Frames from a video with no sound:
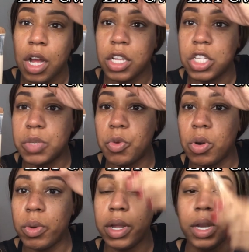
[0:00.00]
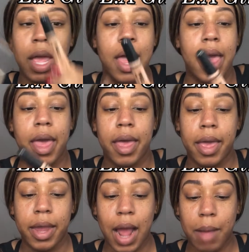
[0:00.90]
a small one,
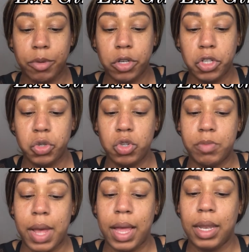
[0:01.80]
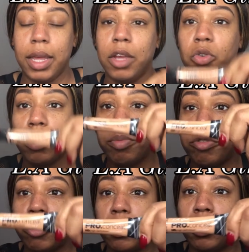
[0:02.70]
and I'm gonna use my LA Girl
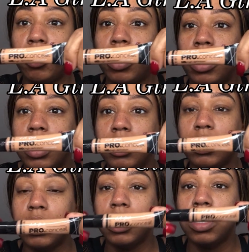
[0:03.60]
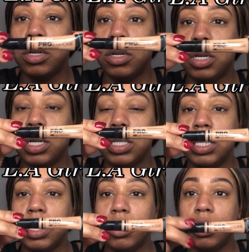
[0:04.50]
Pro
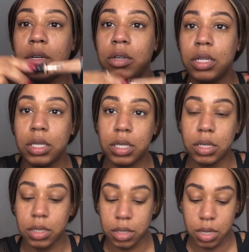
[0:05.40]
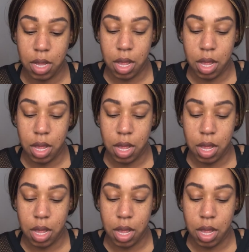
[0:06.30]
concealer to